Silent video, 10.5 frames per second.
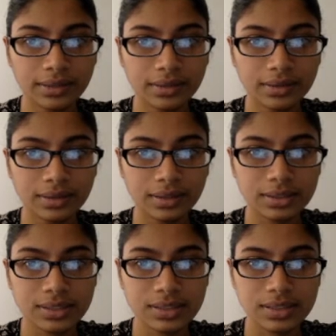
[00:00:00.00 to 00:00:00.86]

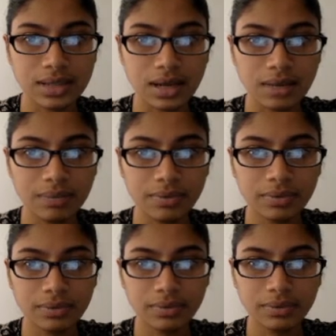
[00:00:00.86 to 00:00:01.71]
Let's stop.
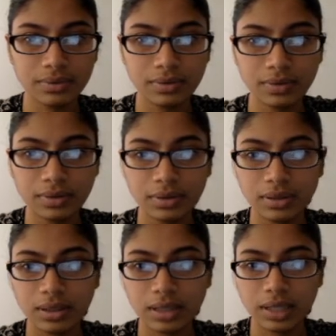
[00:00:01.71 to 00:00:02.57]

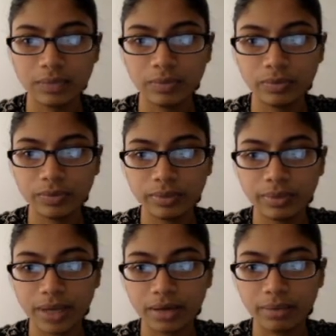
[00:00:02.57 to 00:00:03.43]
Let me move my
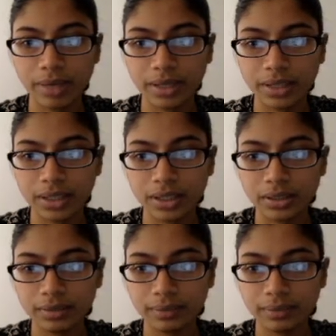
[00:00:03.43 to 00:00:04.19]
paddle back here.